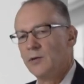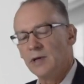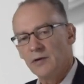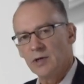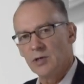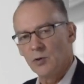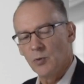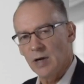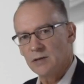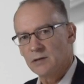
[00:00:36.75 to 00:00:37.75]
Think of it in two
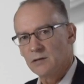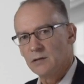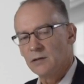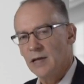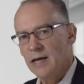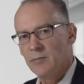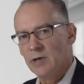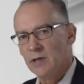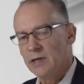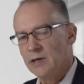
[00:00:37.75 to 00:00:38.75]
ways:
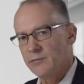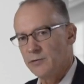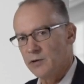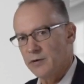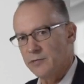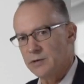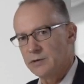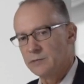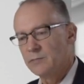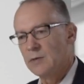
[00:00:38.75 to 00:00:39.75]
liability and full
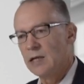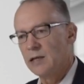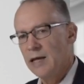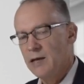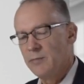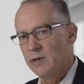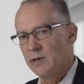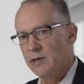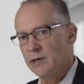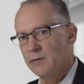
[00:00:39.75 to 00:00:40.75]
coverage.
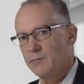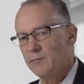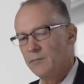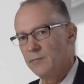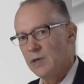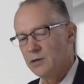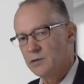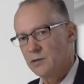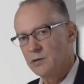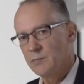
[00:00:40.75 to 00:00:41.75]
Liability
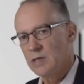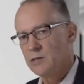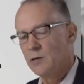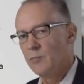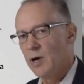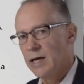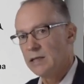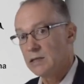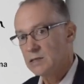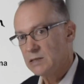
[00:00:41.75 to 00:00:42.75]
insurance means you're
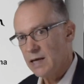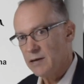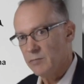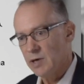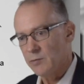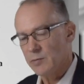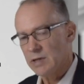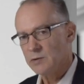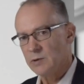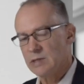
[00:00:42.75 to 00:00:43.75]
buying the state minimum.
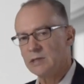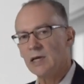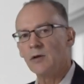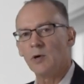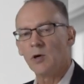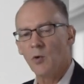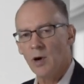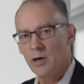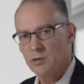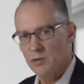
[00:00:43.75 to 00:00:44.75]
That's what the state
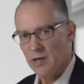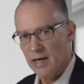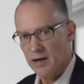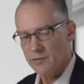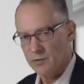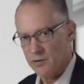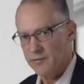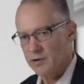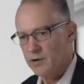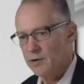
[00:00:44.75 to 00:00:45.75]
requires you to have to
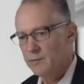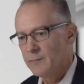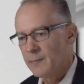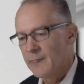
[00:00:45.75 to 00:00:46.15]
drive a car.